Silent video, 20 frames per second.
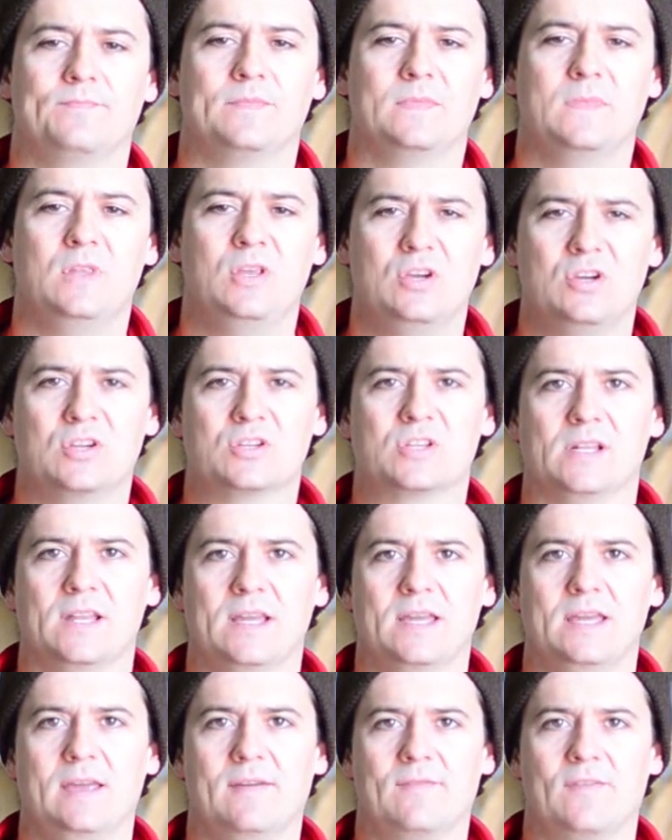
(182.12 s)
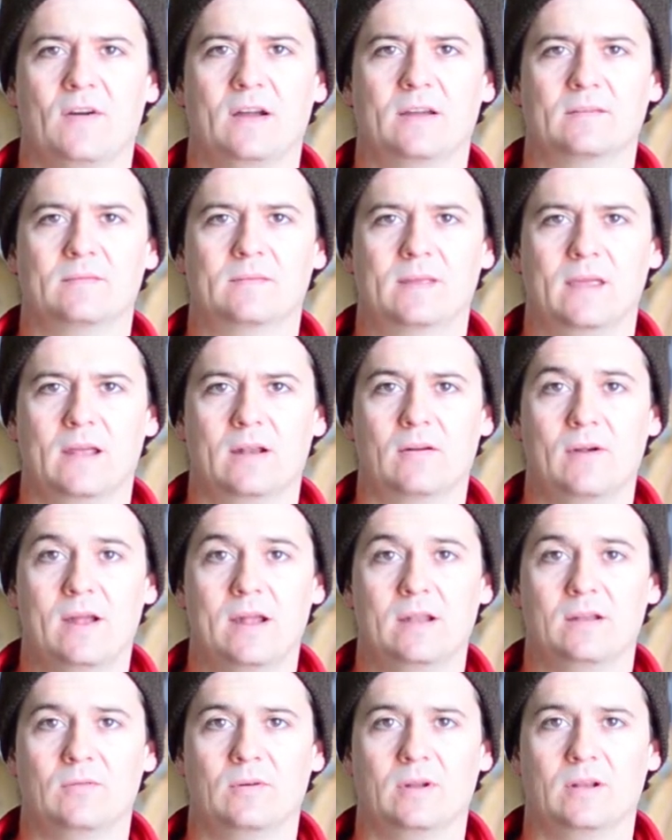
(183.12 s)
usually if I get
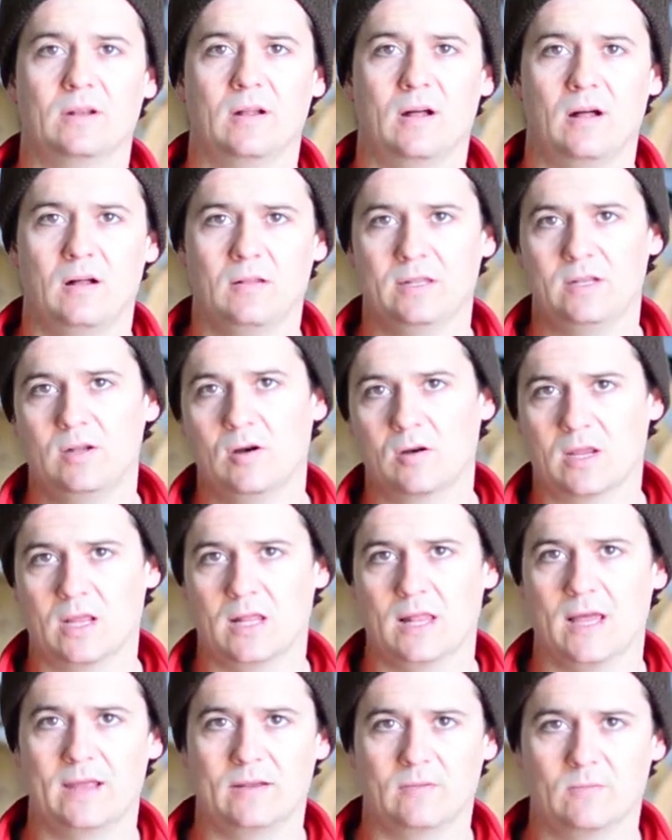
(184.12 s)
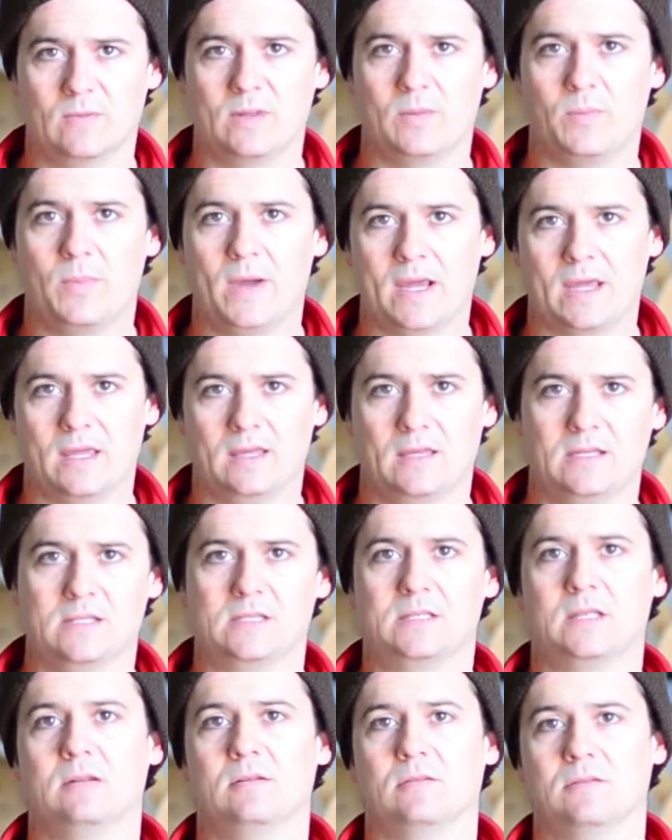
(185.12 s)
around to it, I'll inoculate with a packet
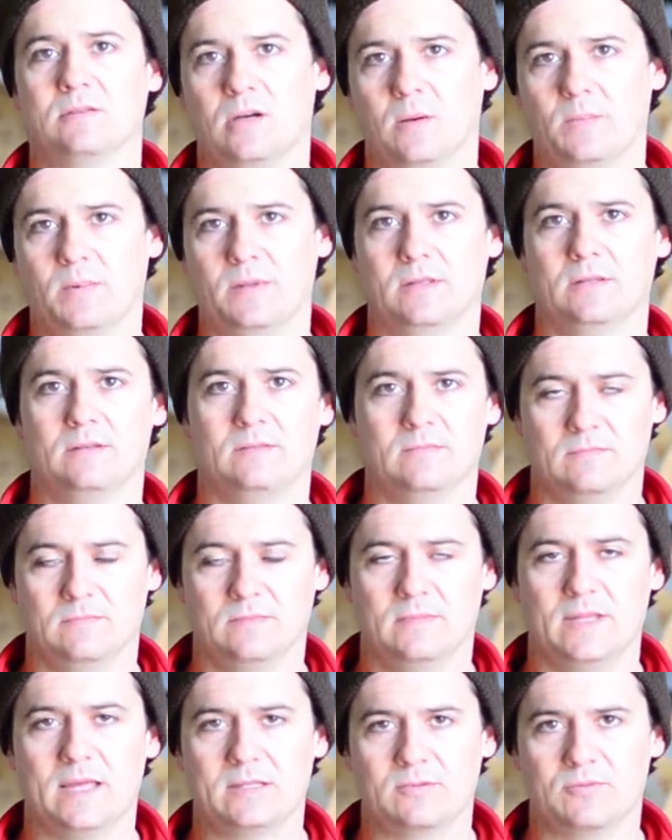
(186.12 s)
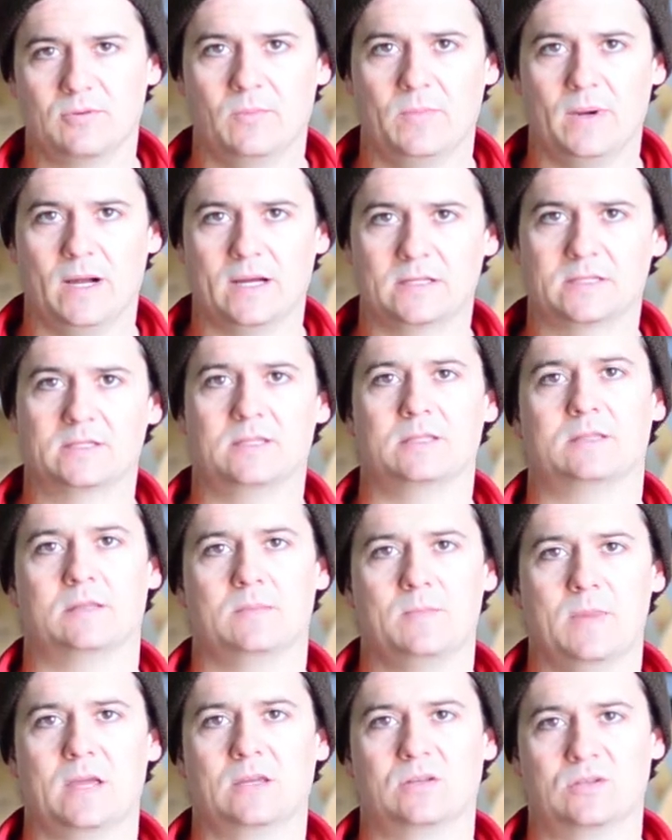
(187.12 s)
yeast in on top of the natural bugs just to
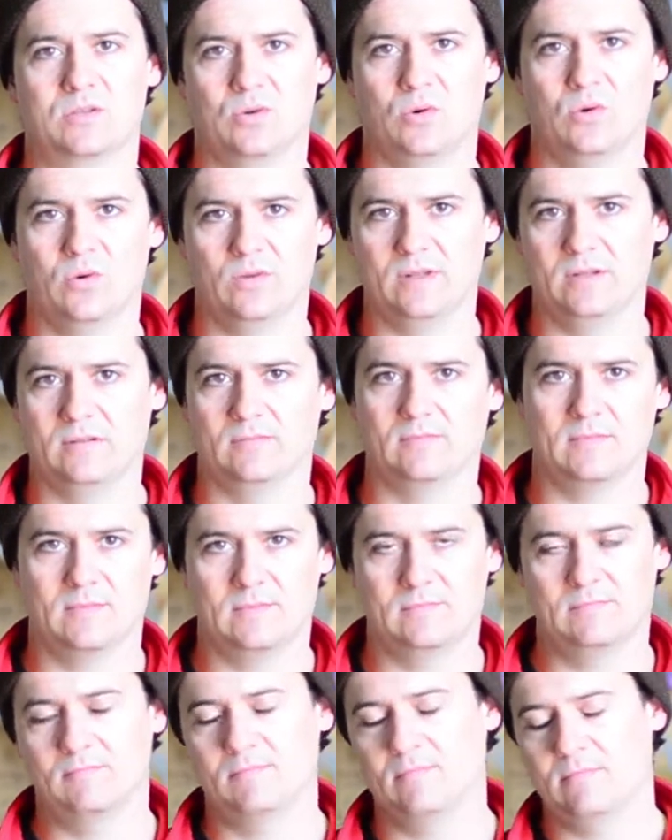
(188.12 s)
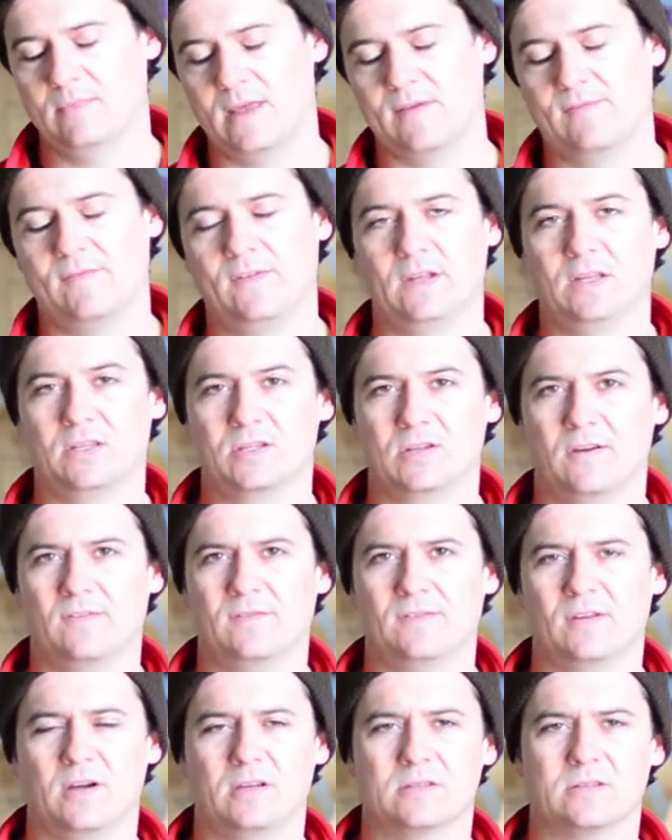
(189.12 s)
make sure that they finish
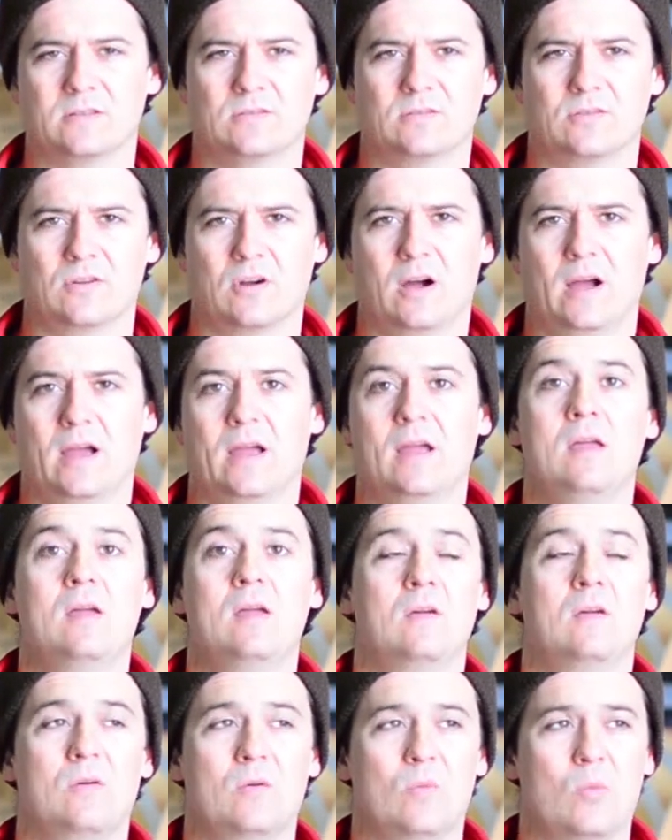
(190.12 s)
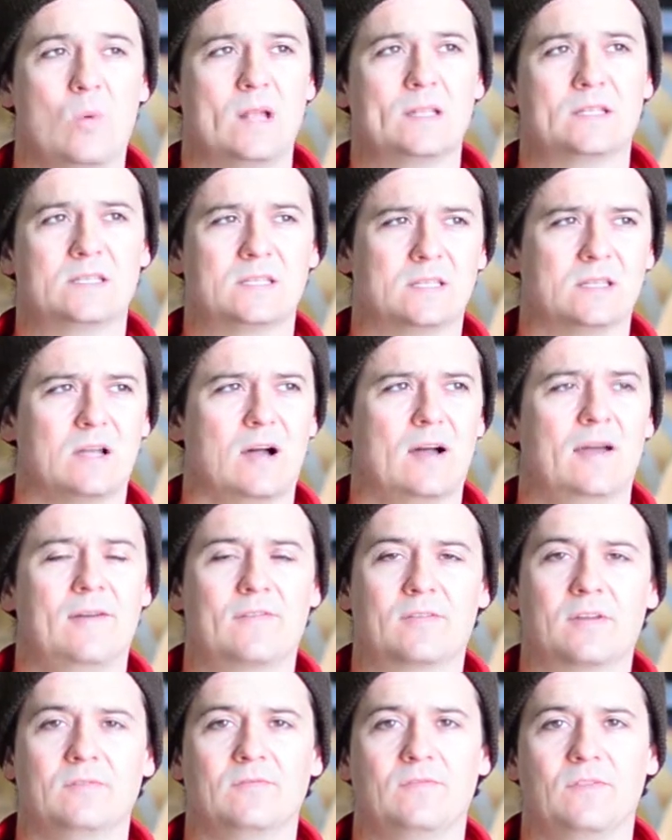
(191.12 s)
off nice and dry. Once I
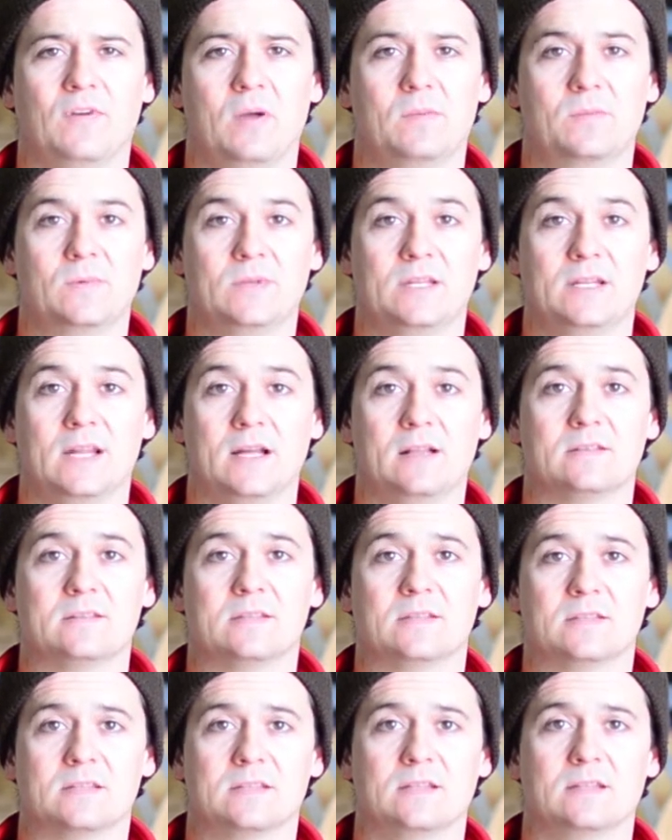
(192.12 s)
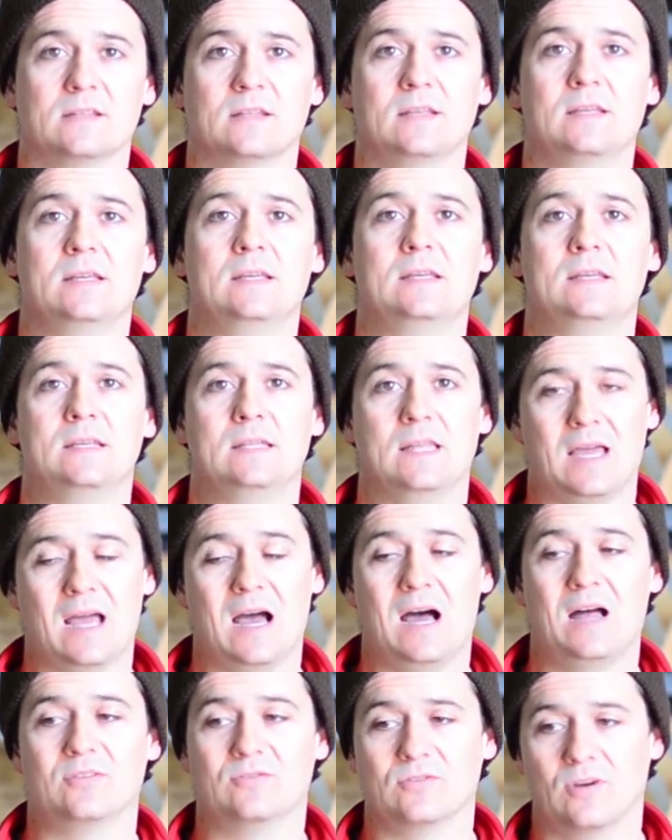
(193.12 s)
have confirmed with analysis that they
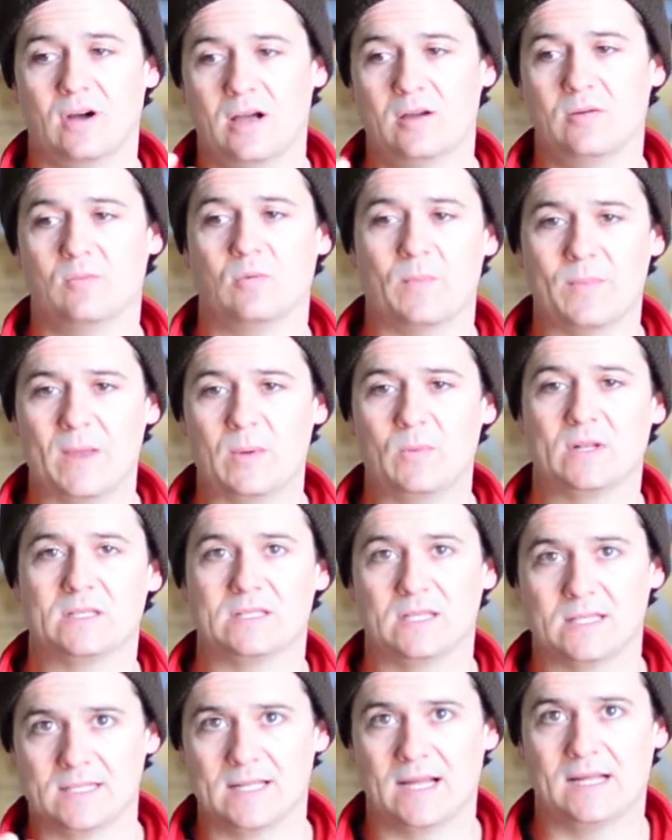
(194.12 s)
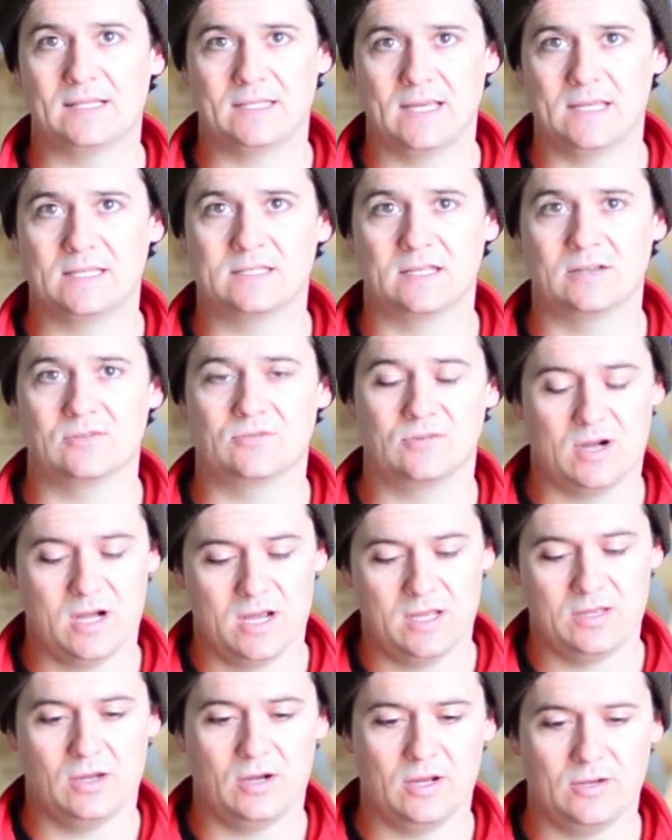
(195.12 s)
are dry, I mean once they start tasting dry
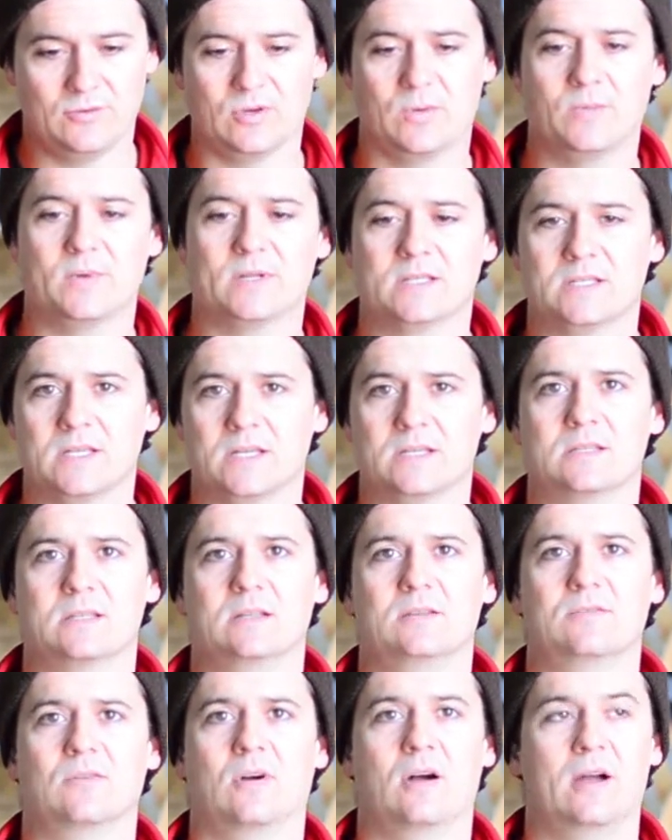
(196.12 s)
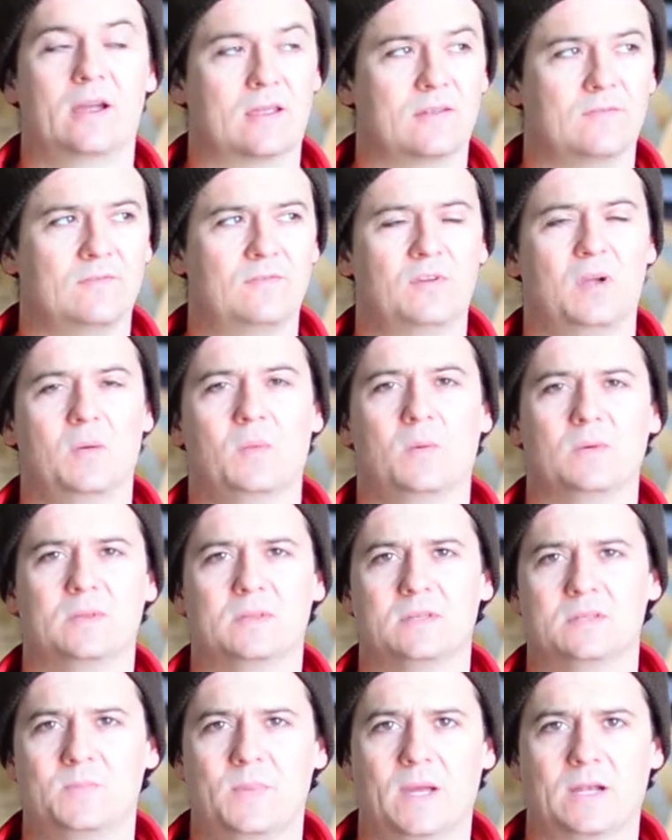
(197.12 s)
and the hydrometer says they're dry, confirm it with
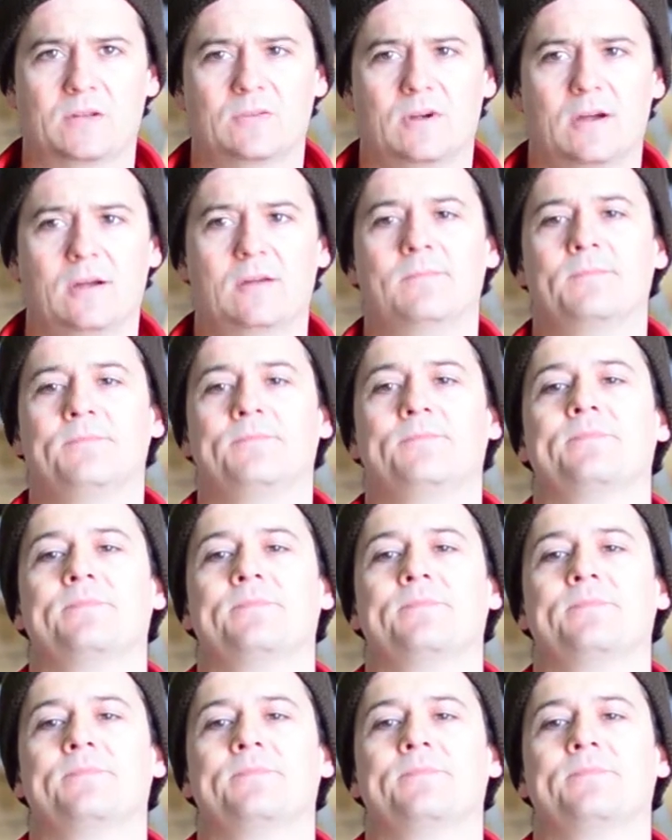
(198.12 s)
the spectro.